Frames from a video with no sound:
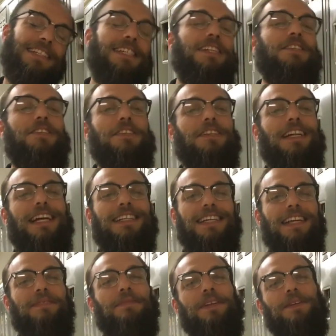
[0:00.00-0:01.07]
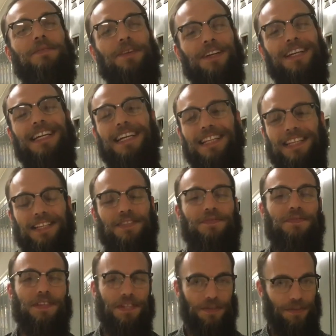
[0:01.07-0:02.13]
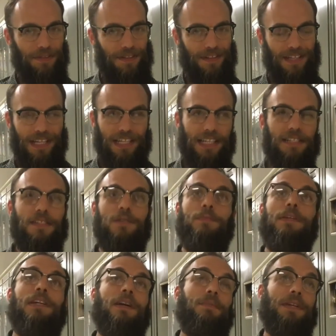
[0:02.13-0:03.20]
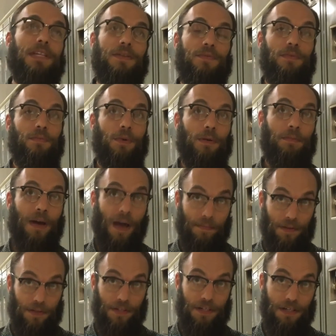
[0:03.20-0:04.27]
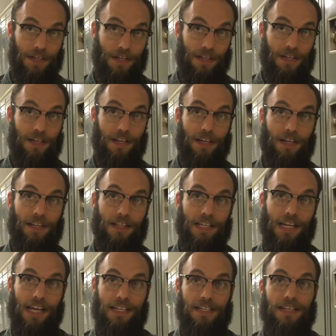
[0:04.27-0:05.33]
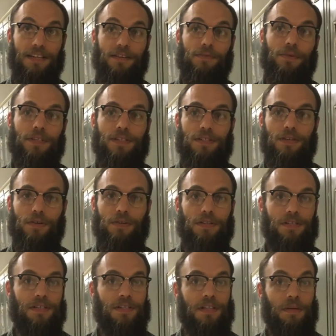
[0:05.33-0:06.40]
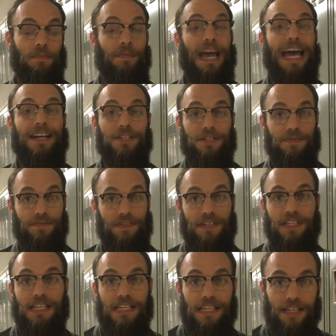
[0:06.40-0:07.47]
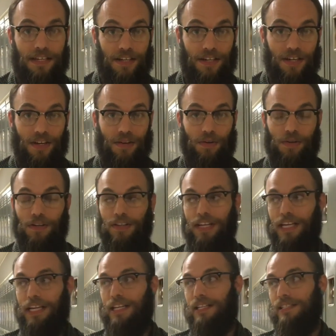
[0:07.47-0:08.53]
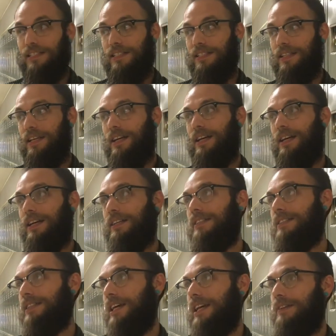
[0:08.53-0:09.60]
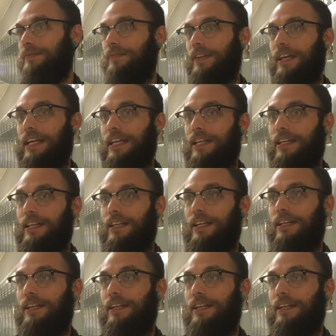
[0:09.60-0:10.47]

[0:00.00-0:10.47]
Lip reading: a teacher and as anybody working in this field, and this is becoming even more popular, the idea of what's known as compassion fatigue, or like it's kind of like